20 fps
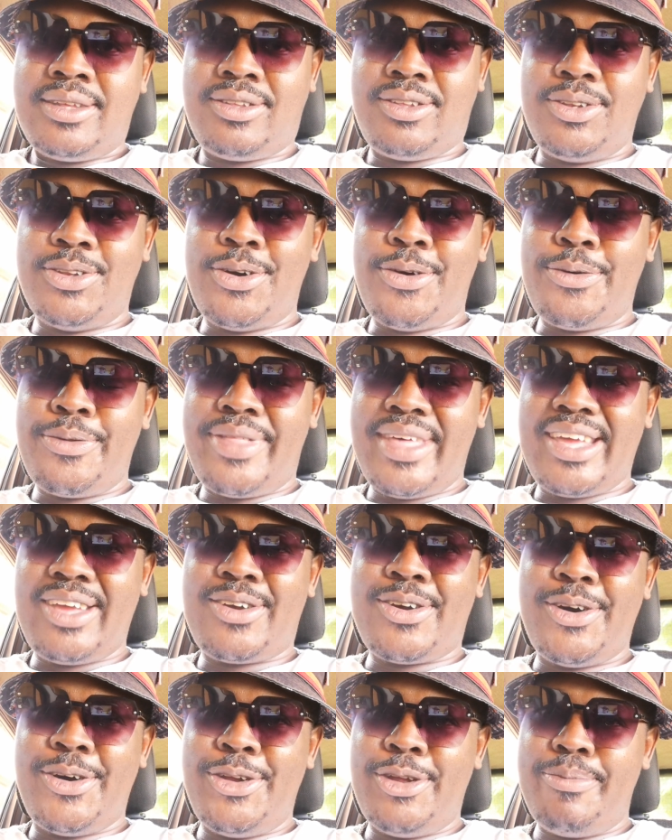the
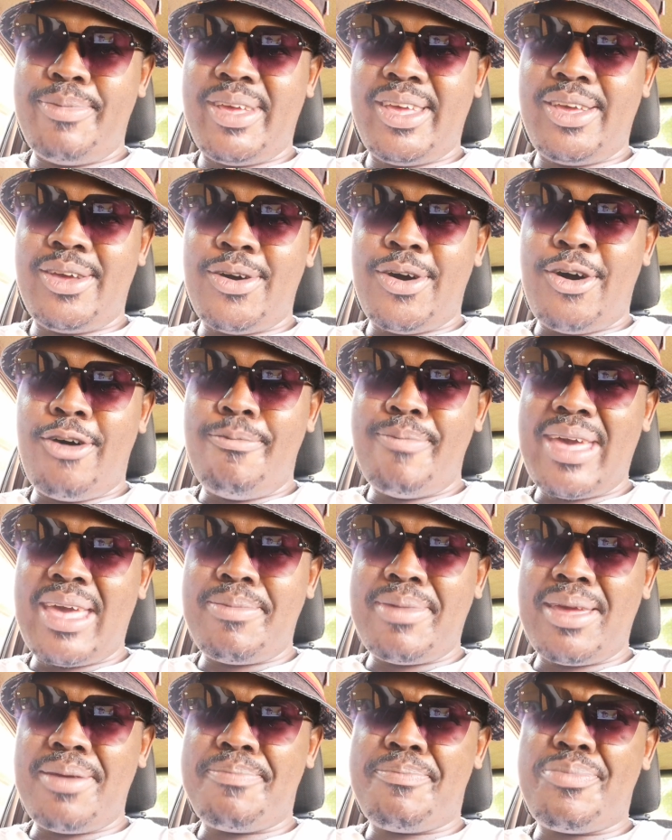economy or
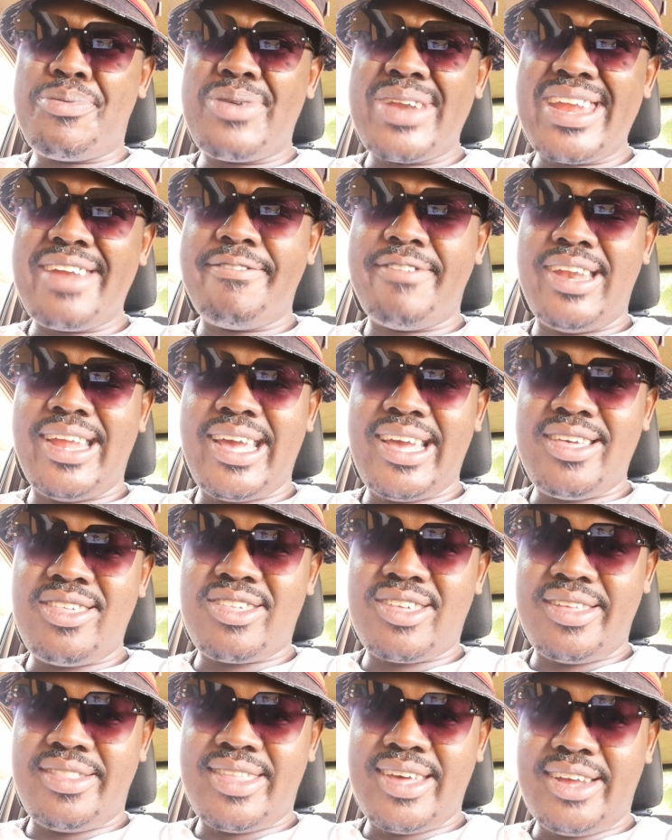maybe
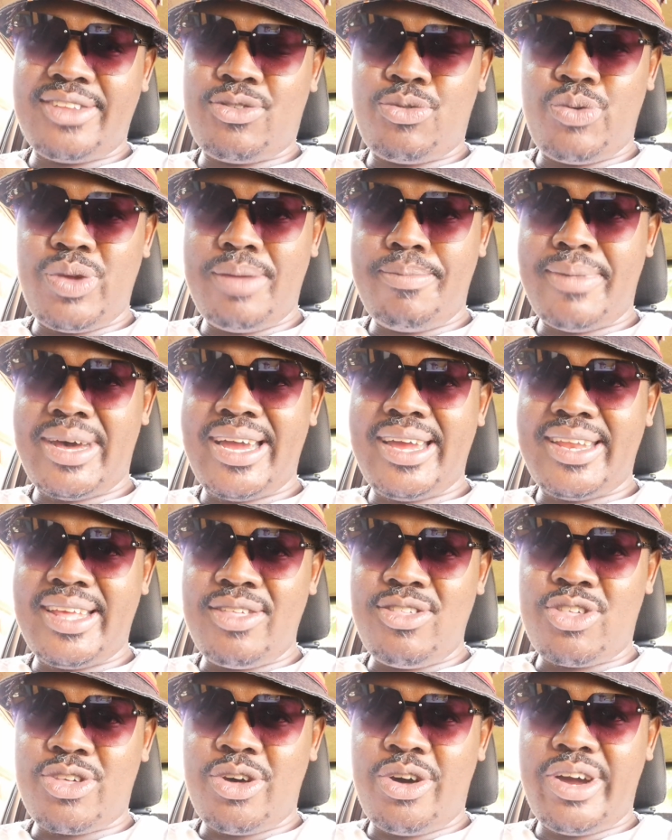privilege that we might
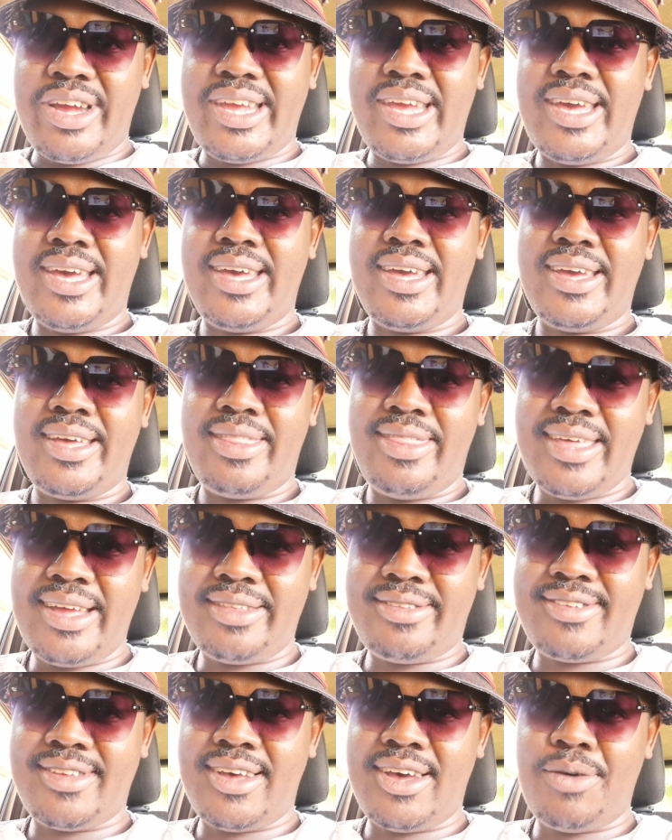enjoy
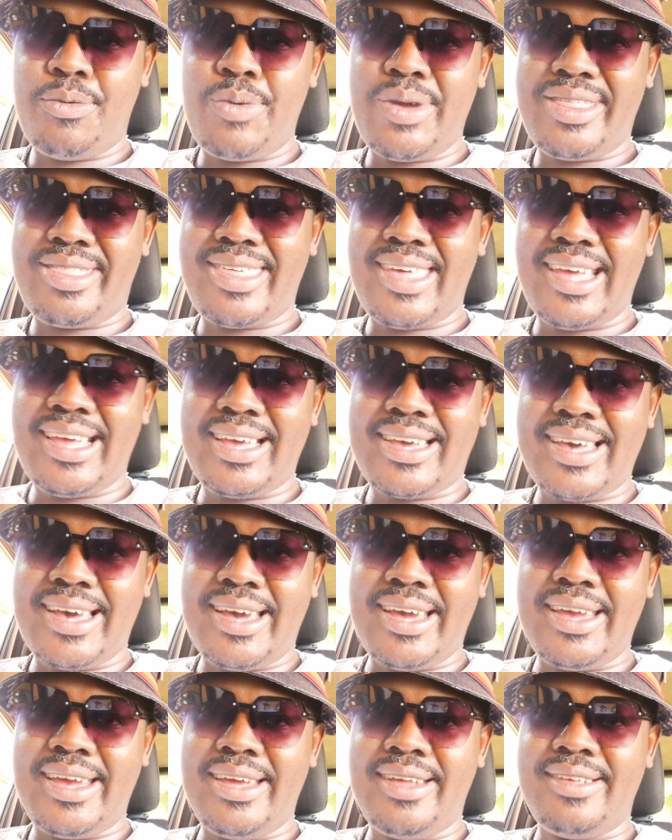that we think
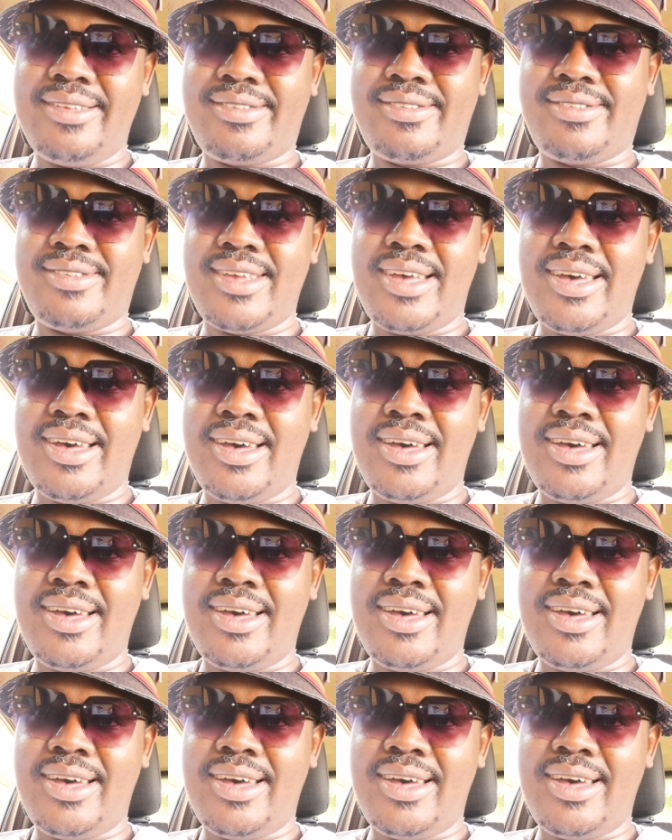is